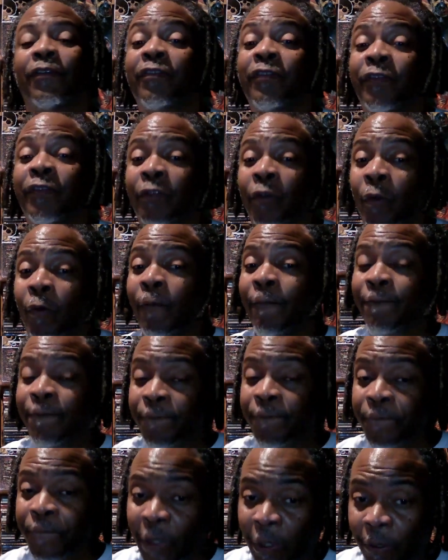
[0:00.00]
so
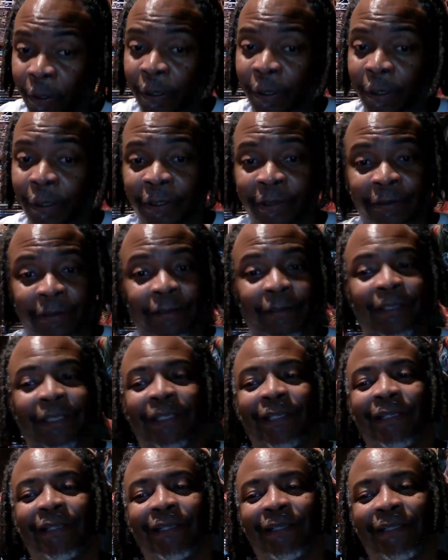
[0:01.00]
far
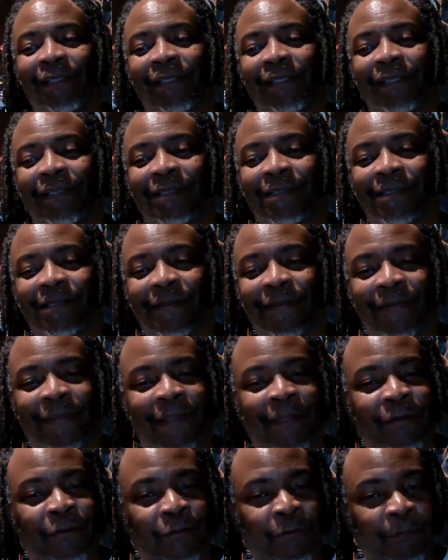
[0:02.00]

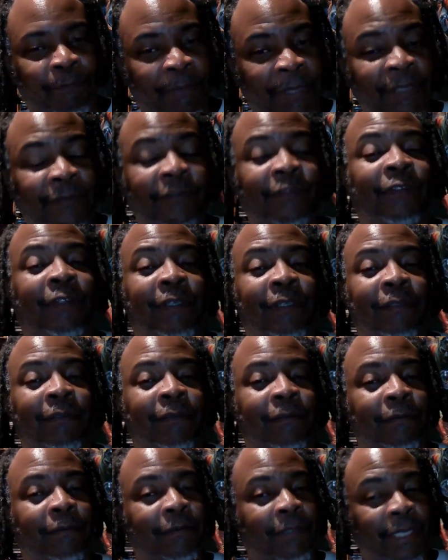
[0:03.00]
that are
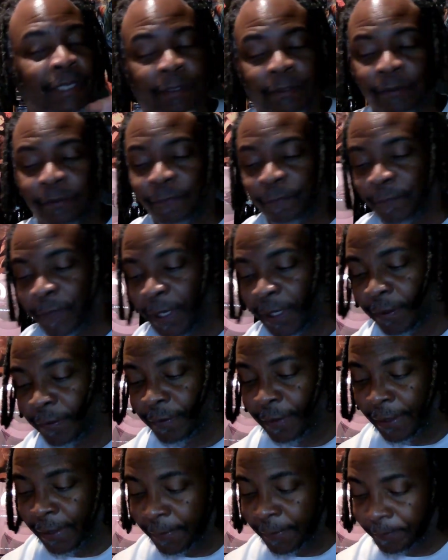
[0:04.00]
missing that could
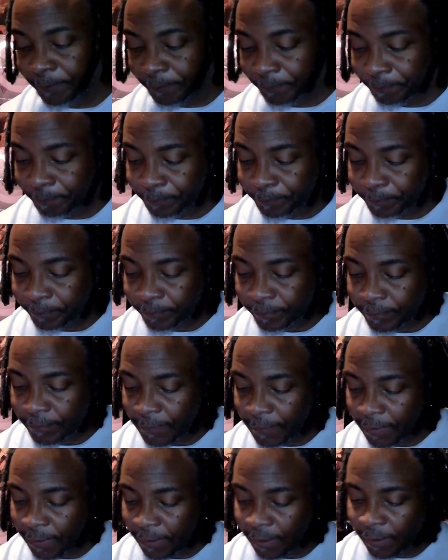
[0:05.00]
affect that.
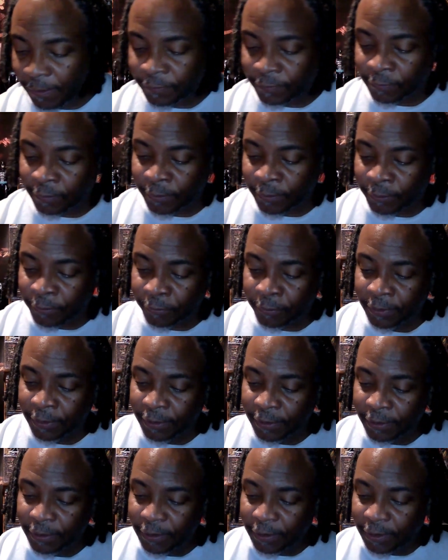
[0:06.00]
So,
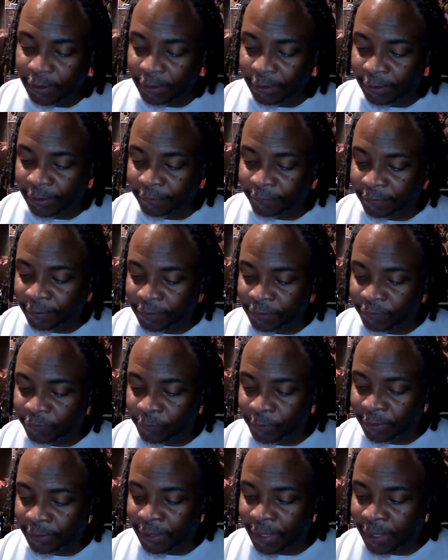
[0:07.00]
like I said, I
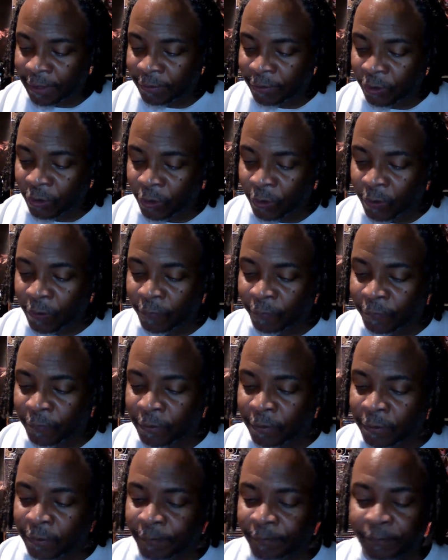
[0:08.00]
just want to kind of go
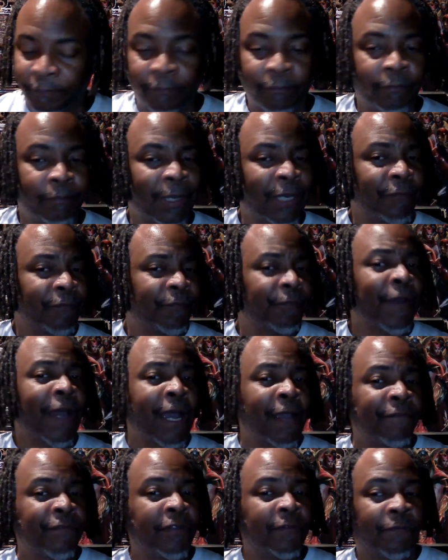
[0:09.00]
over about
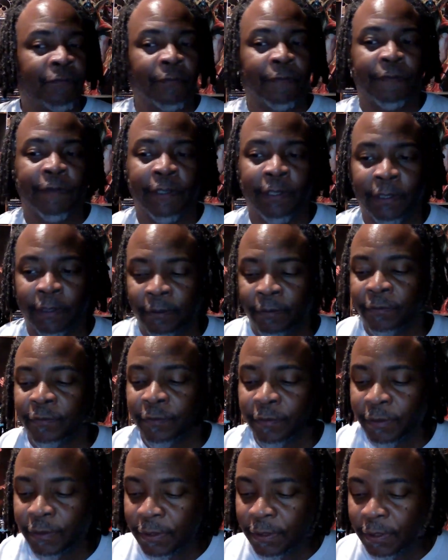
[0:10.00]
five different
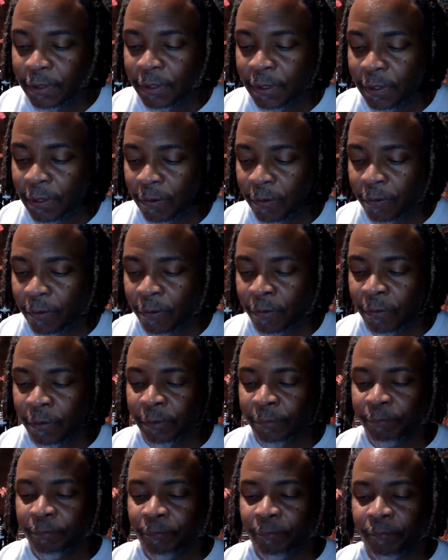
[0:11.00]
things
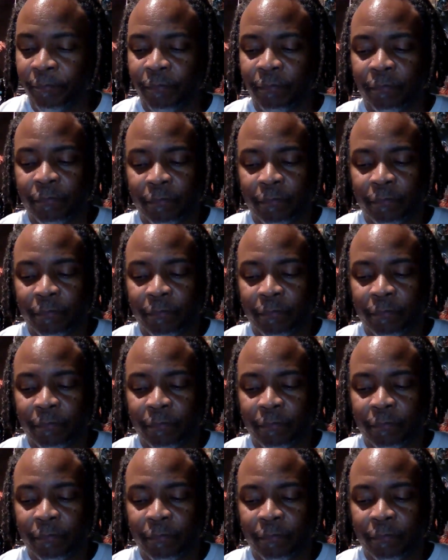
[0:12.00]
on,